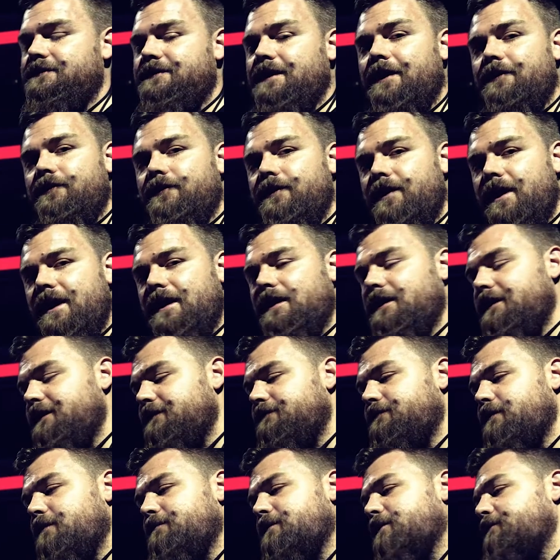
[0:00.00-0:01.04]
directly
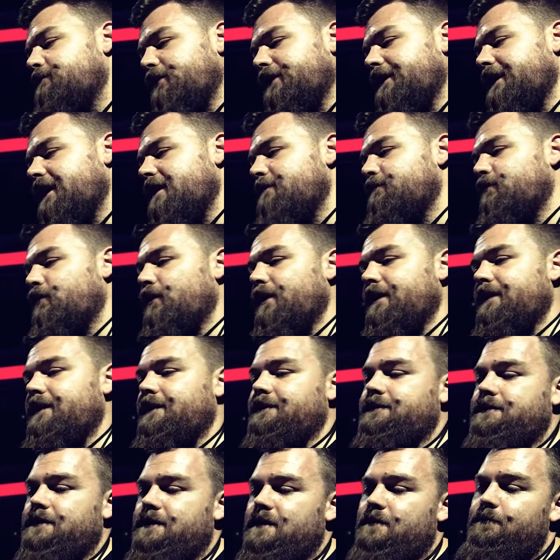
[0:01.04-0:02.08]
from the preamp, whether
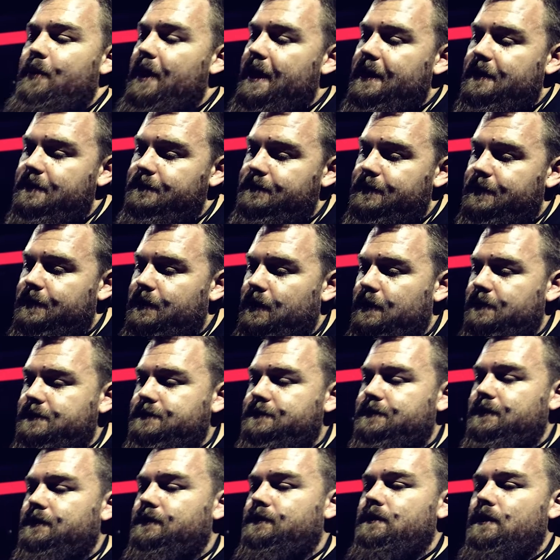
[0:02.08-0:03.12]
it's on the back of the
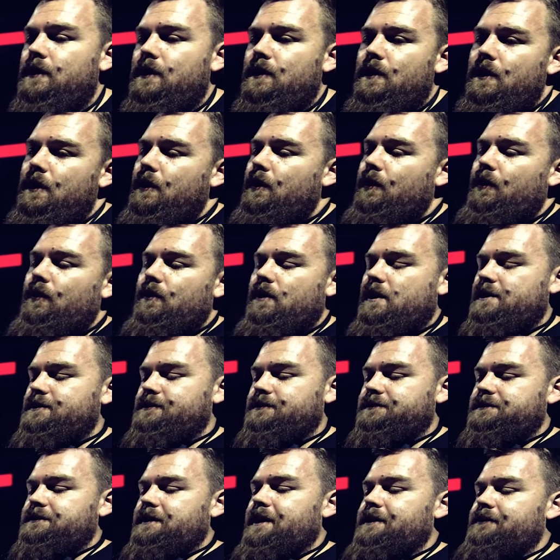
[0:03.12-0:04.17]
console or on
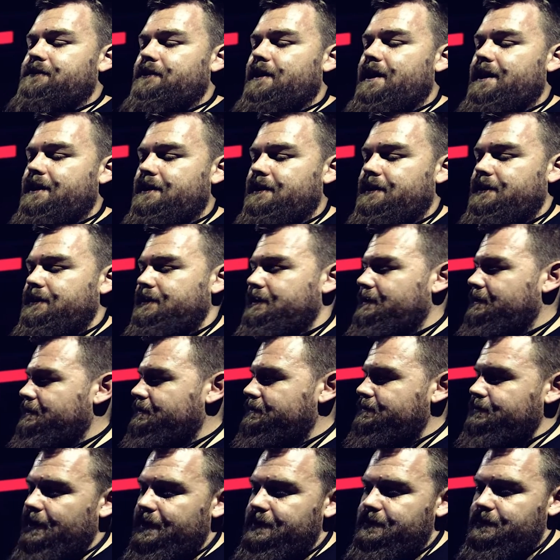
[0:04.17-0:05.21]
your stage rack,
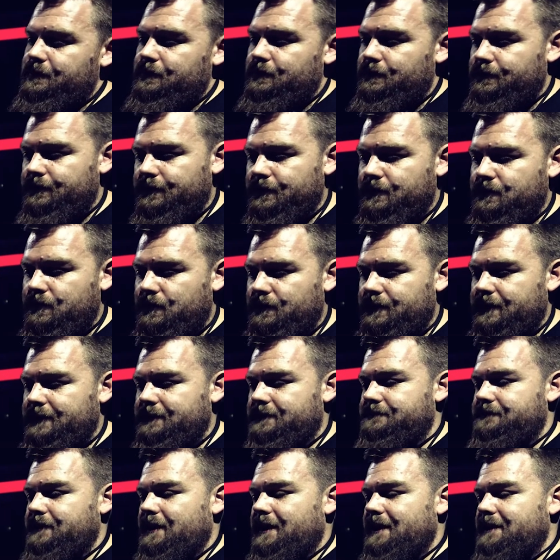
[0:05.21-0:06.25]
straight to your recording
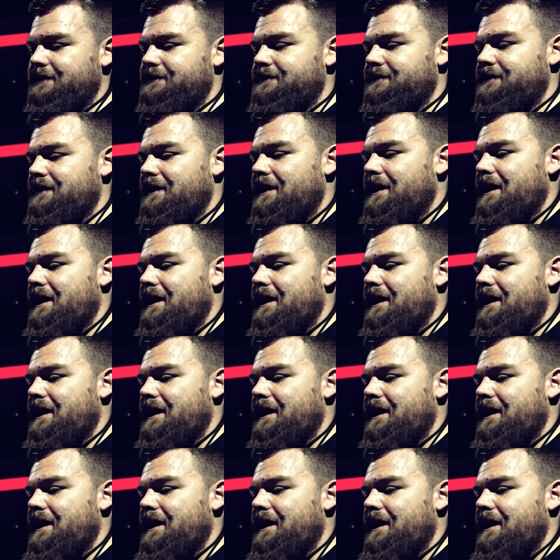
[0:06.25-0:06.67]
device,